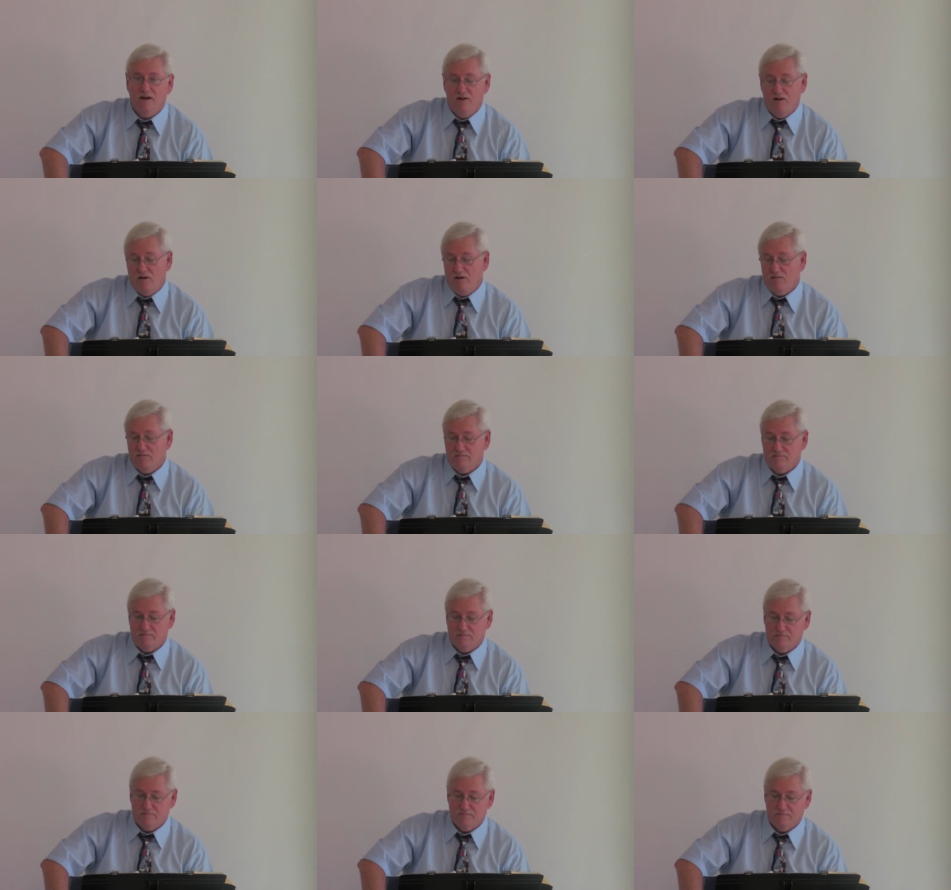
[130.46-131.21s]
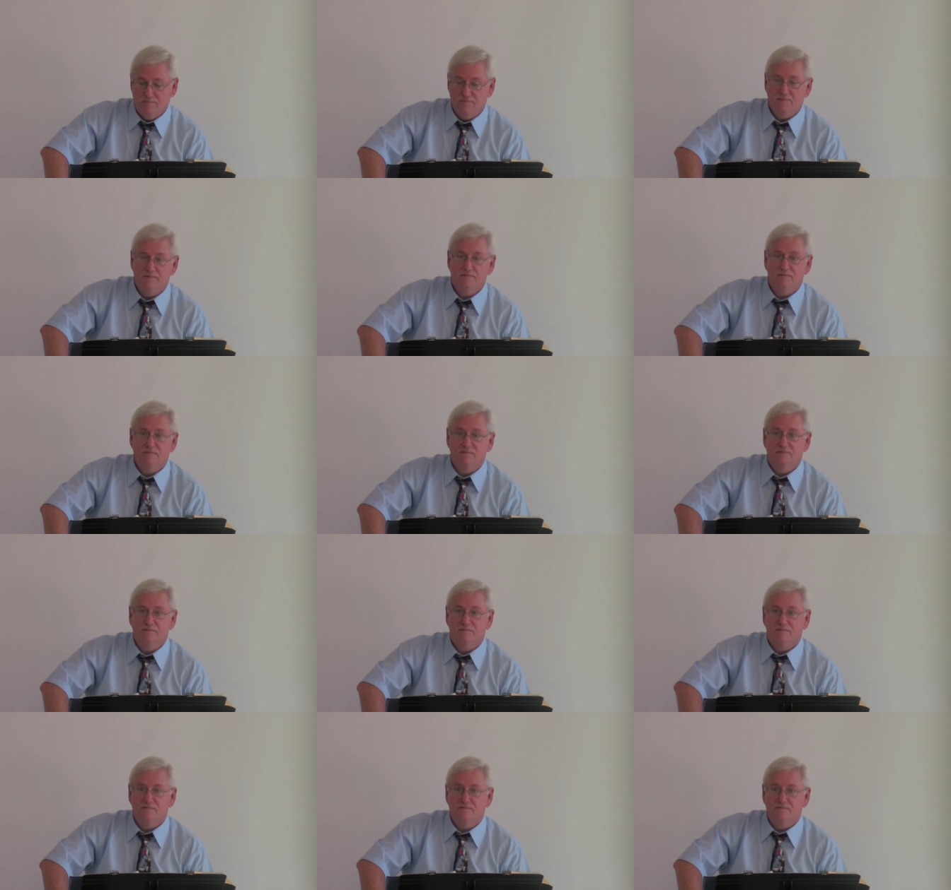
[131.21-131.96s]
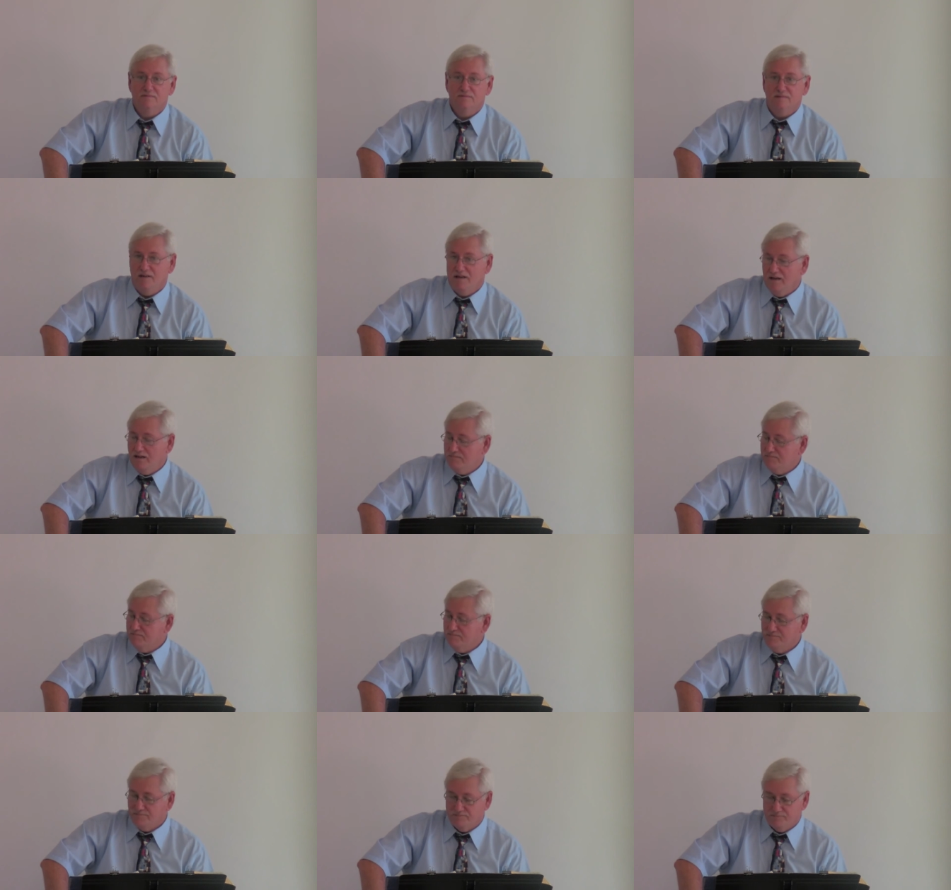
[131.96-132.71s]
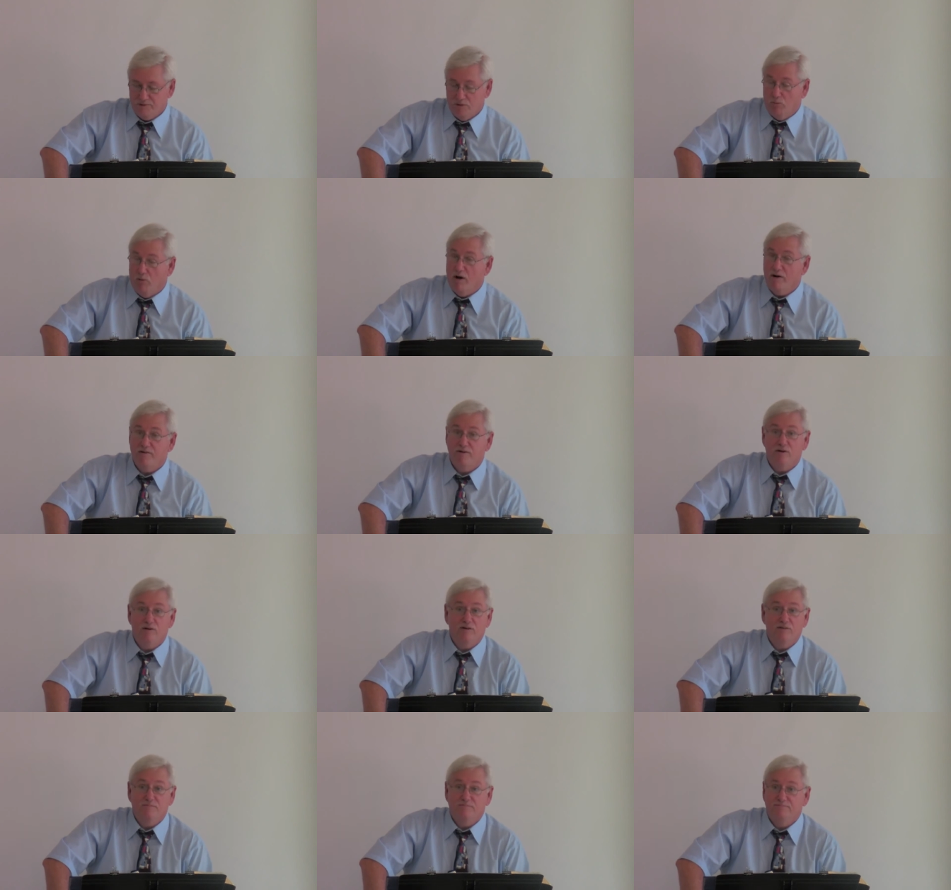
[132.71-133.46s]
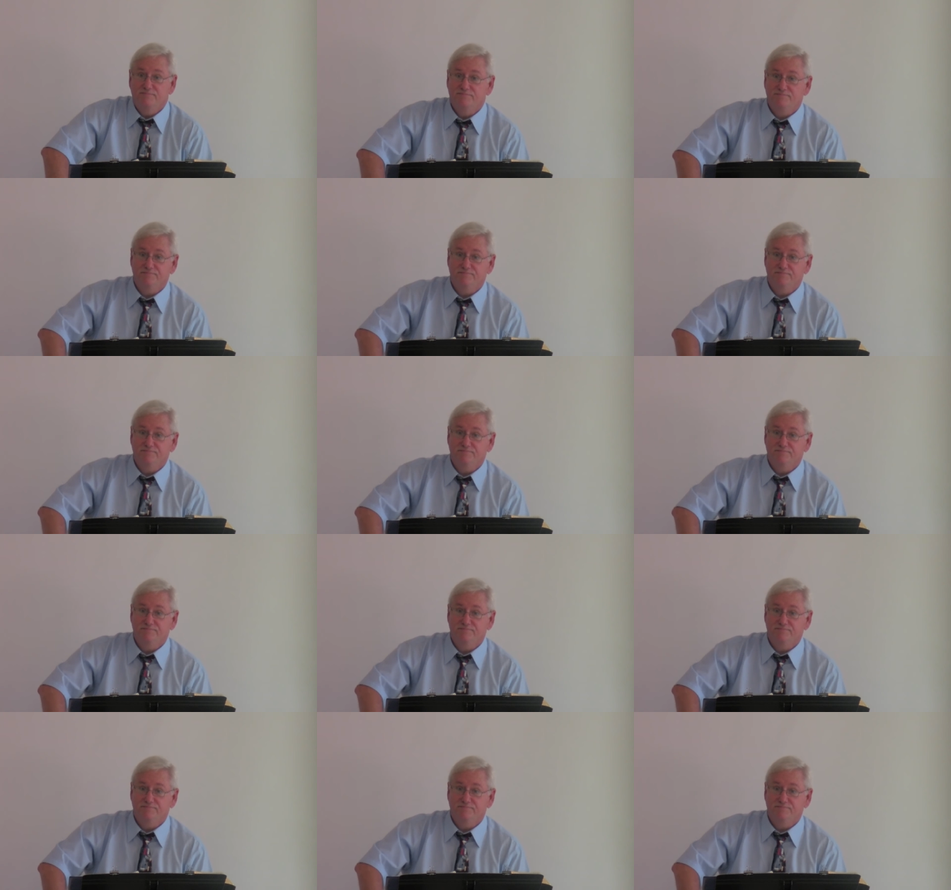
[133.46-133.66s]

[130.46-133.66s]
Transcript: you don't see them once in a while. Yeah, you wonder.